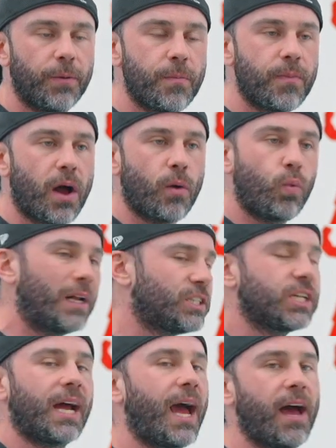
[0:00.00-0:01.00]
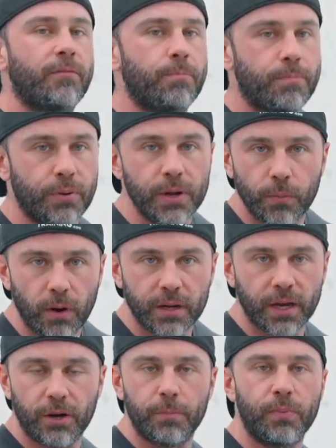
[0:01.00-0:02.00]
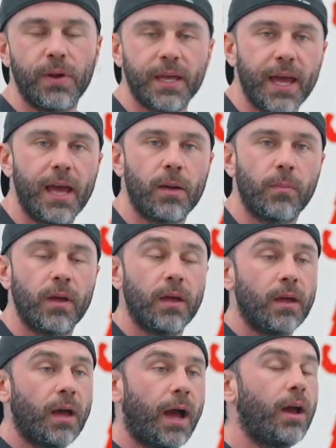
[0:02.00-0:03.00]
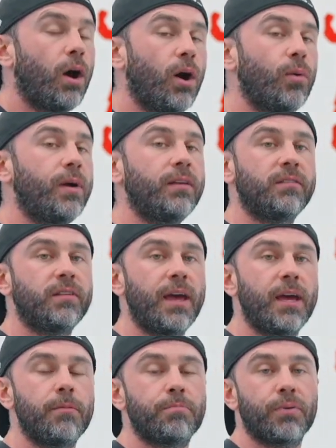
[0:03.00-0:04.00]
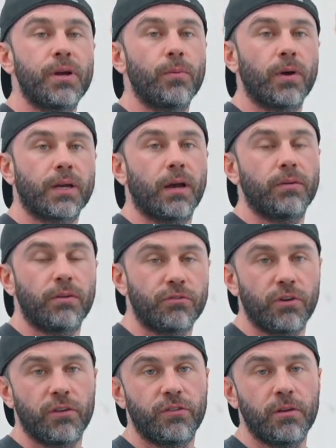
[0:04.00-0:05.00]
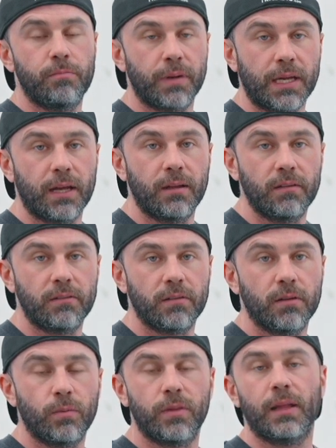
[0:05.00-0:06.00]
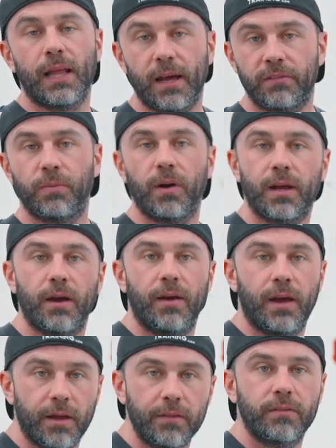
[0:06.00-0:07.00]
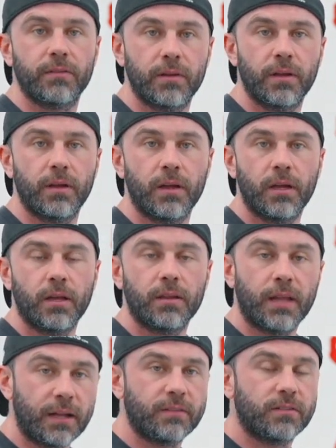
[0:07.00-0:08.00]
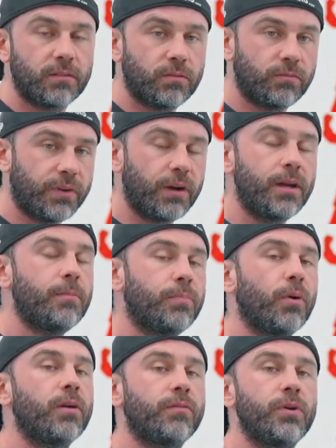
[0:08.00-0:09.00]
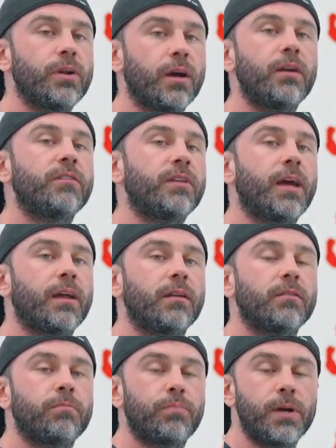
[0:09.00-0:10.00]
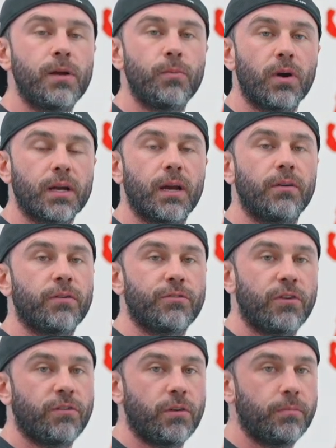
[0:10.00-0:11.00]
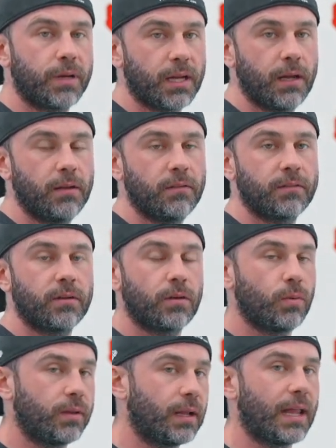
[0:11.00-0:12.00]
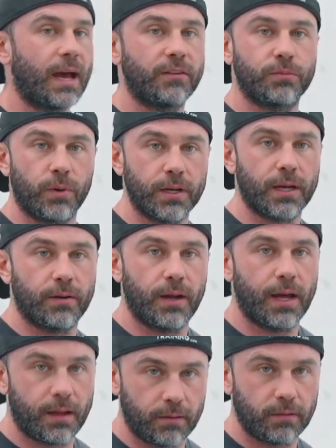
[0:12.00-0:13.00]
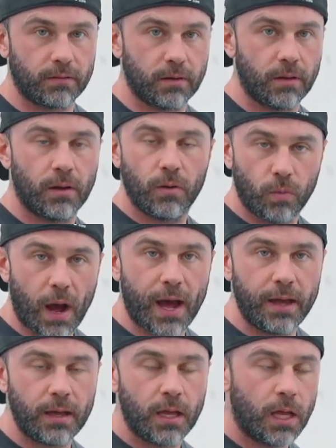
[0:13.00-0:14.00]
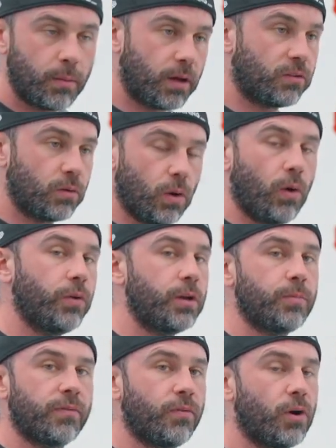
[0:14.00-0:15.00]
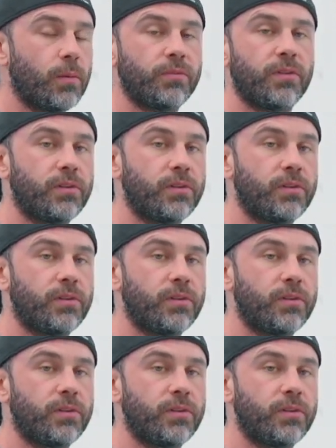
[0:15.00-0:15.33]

what should I have pre-workout or pre-game? I always say pre-workout nutrition begins when the last workout ends. That's very important for you to understand. Pre-workout nutrition begins when the last workout ends. Why? Because you only perform to the